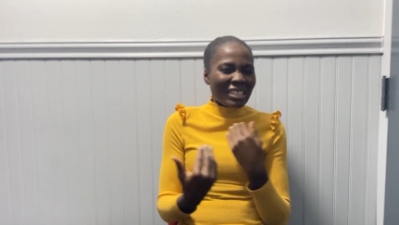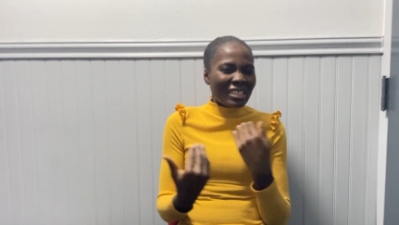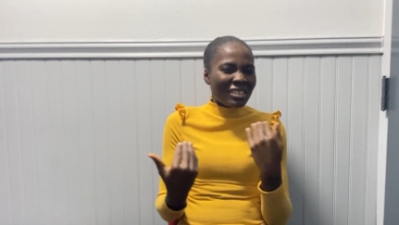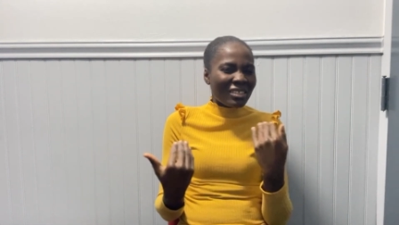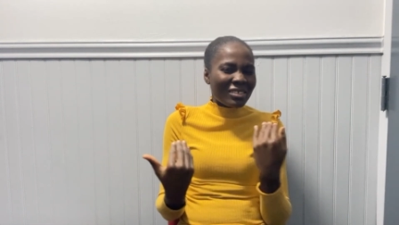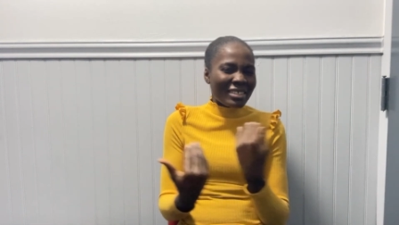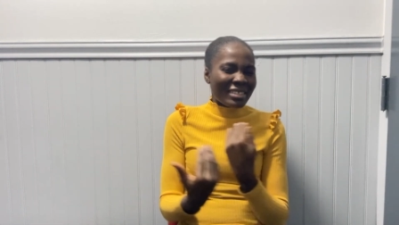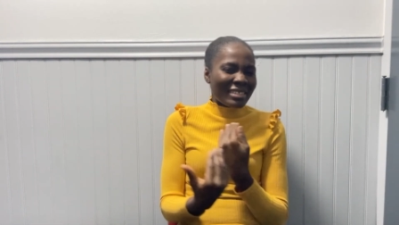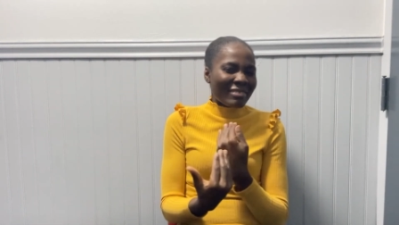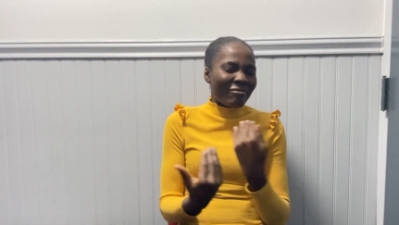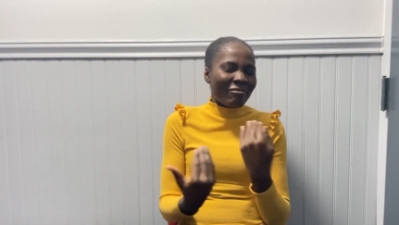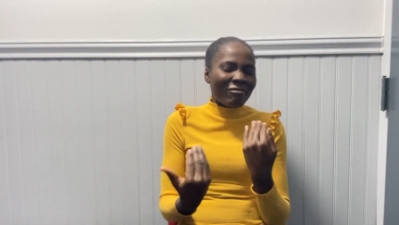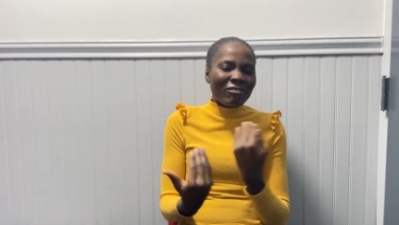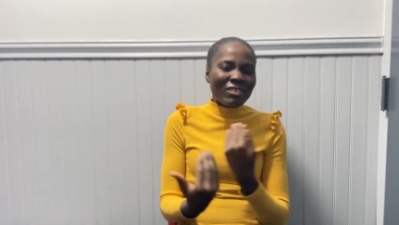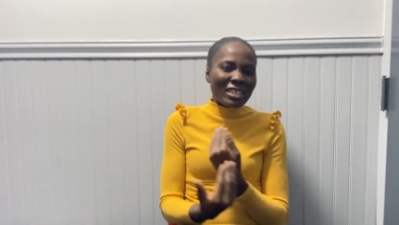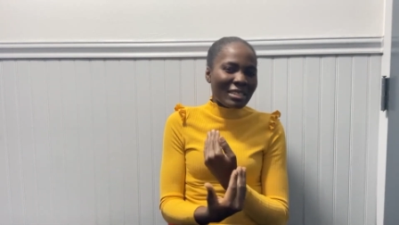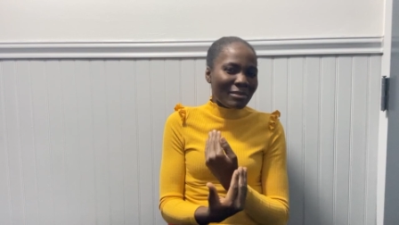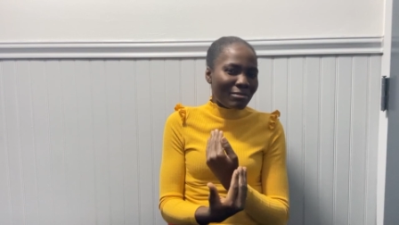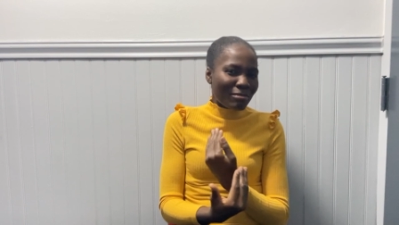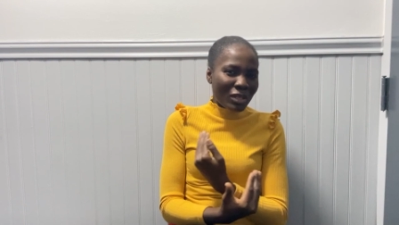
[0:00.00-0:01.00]
doesn't
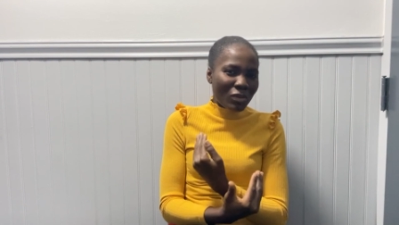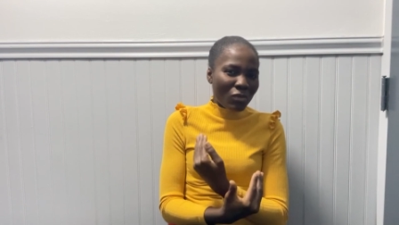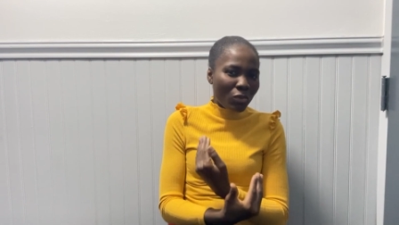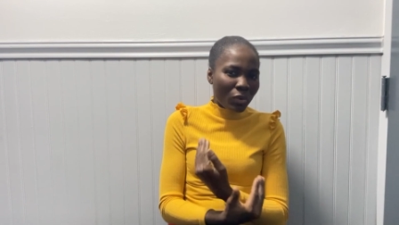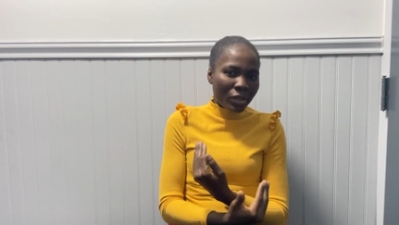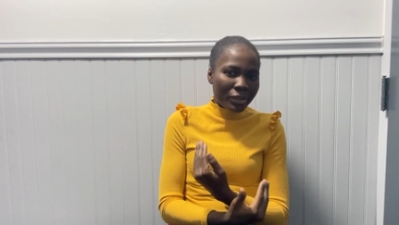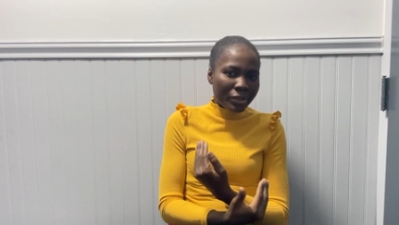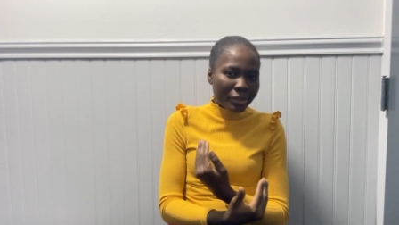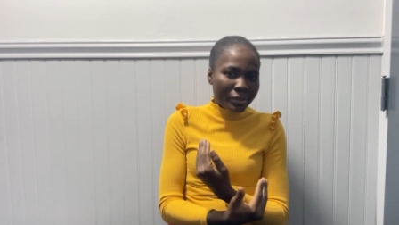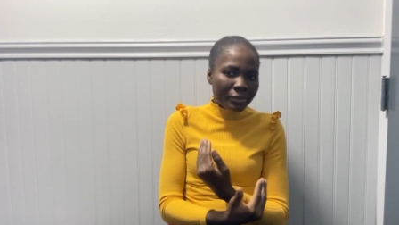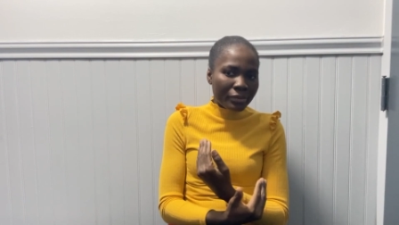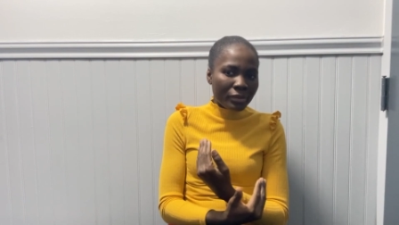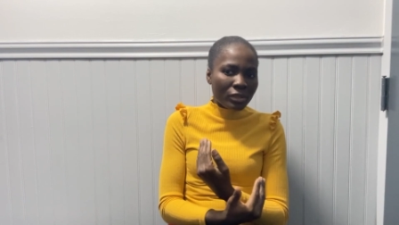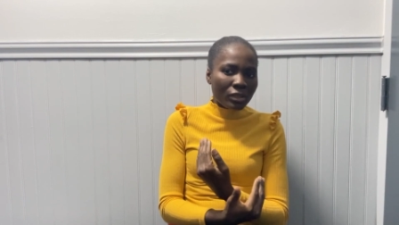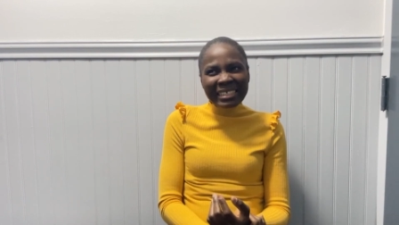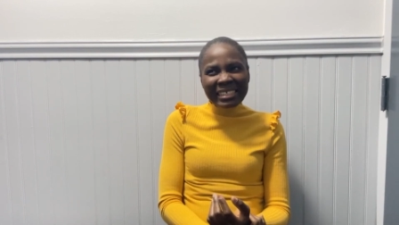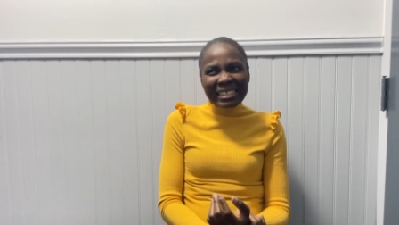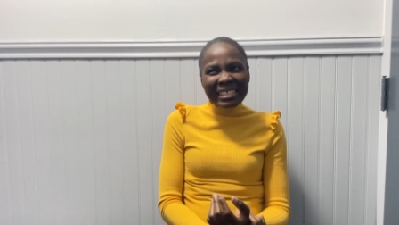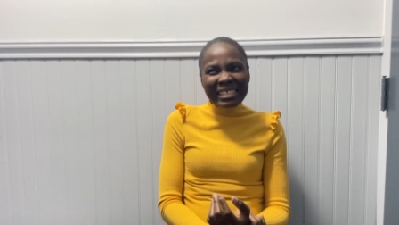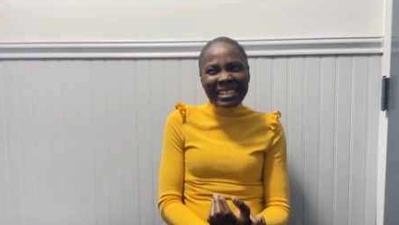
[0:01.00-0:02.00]
fit me well
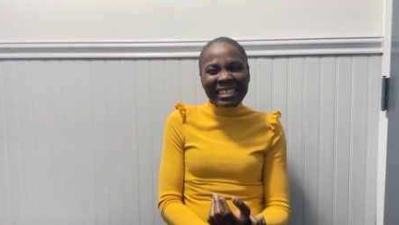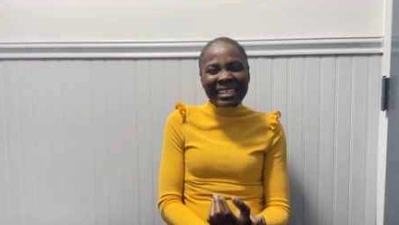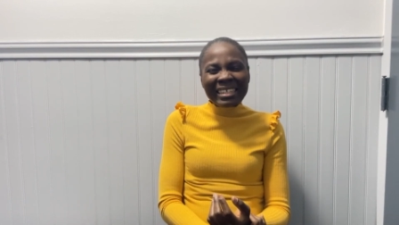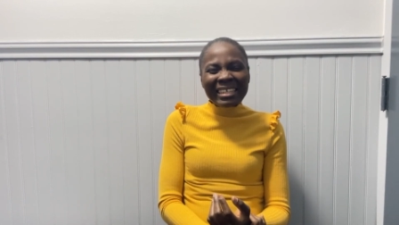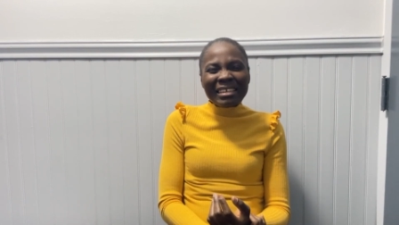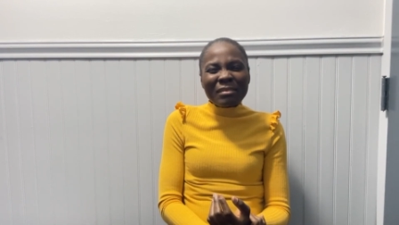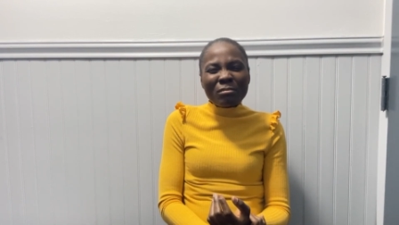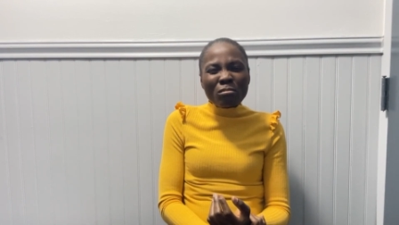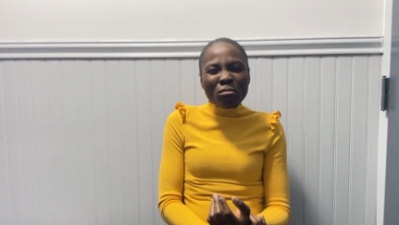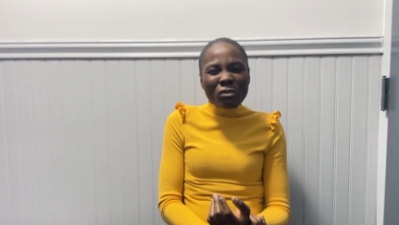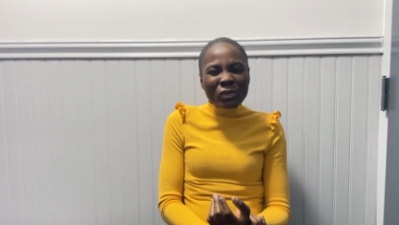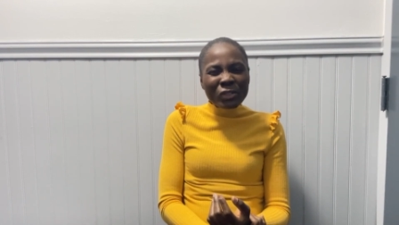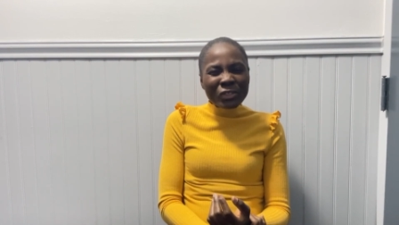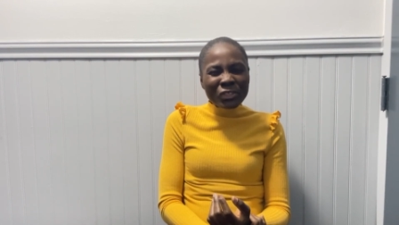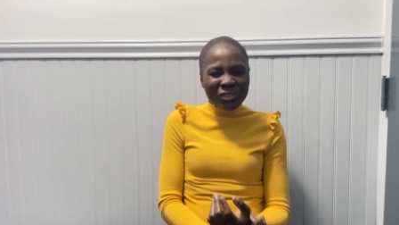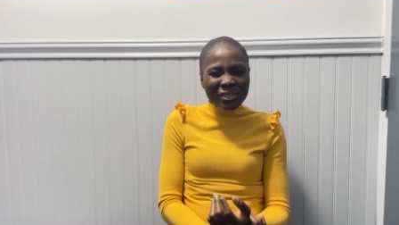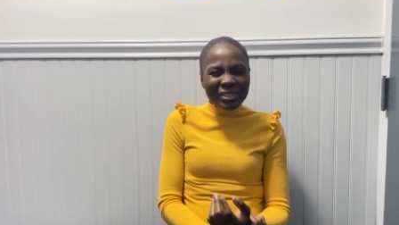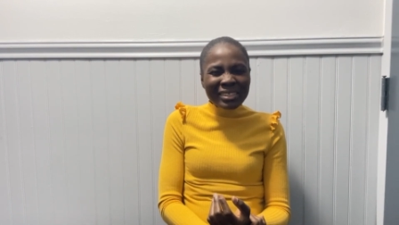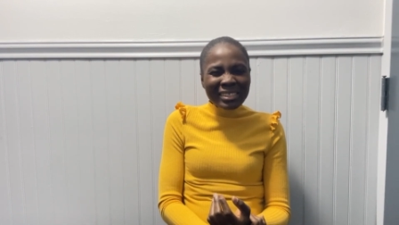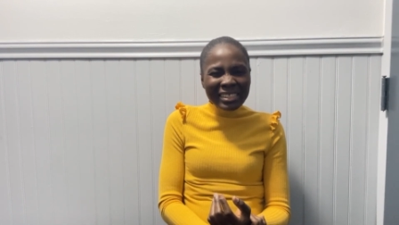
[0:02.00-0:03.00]
isn't
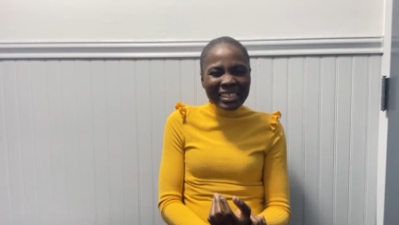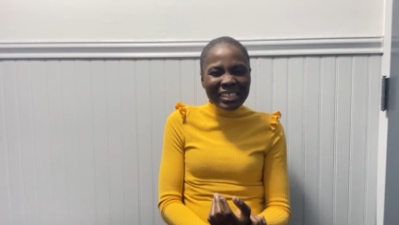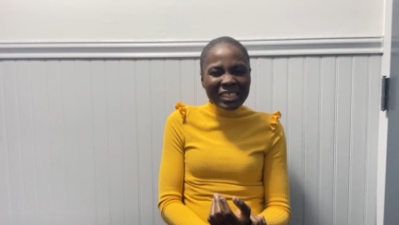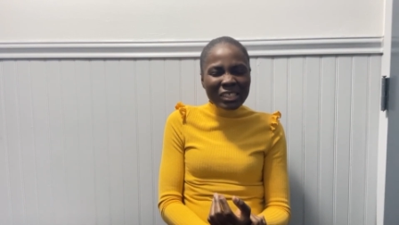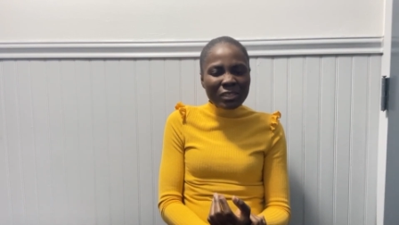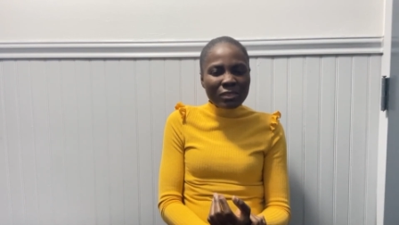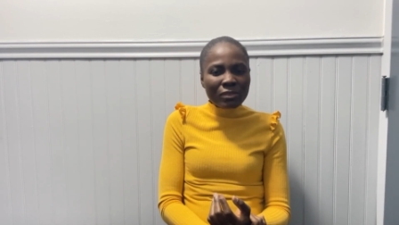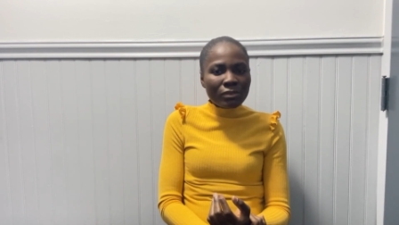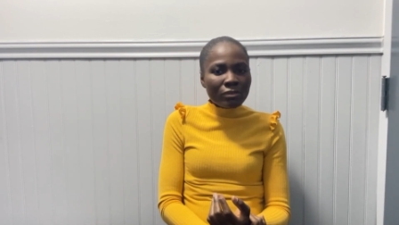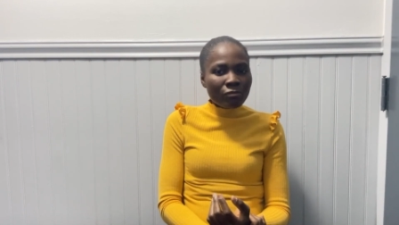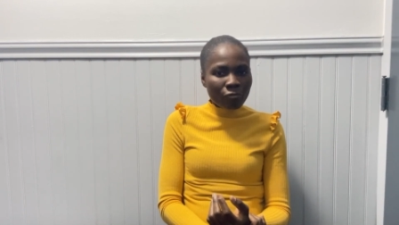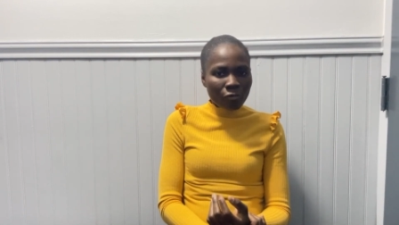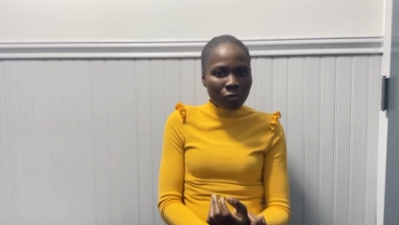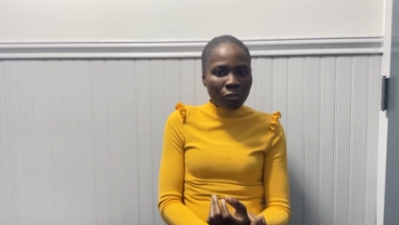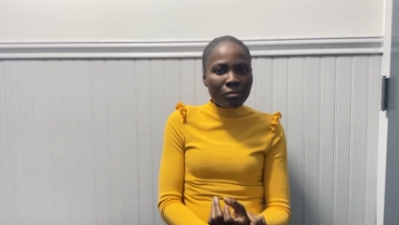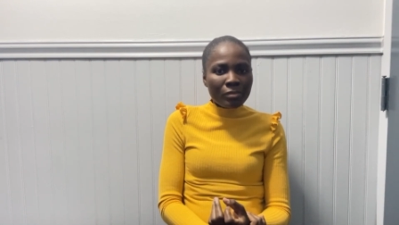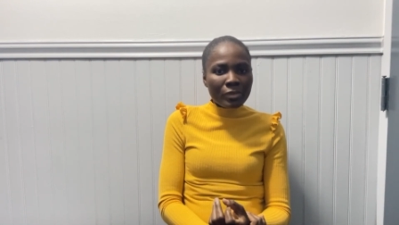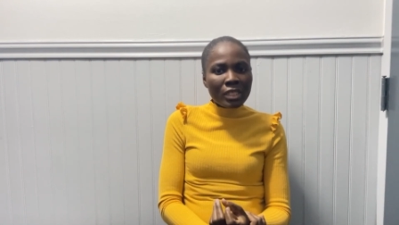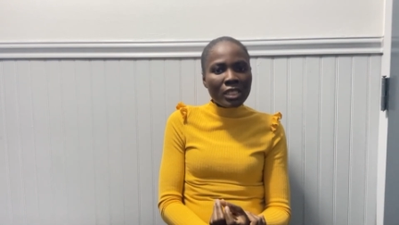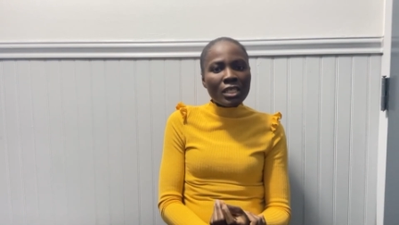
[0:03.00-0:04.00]
emotionally good
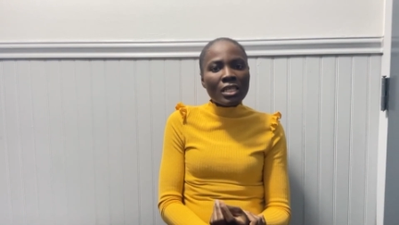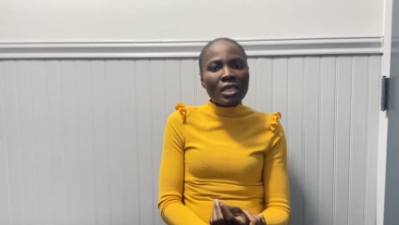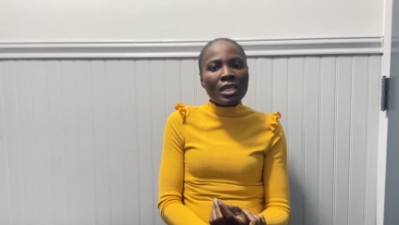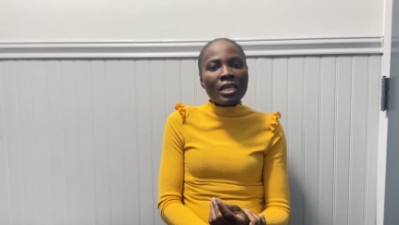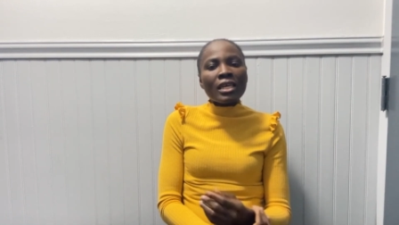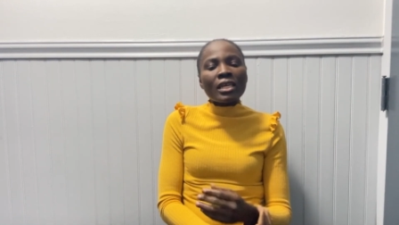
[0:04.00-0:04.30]
for me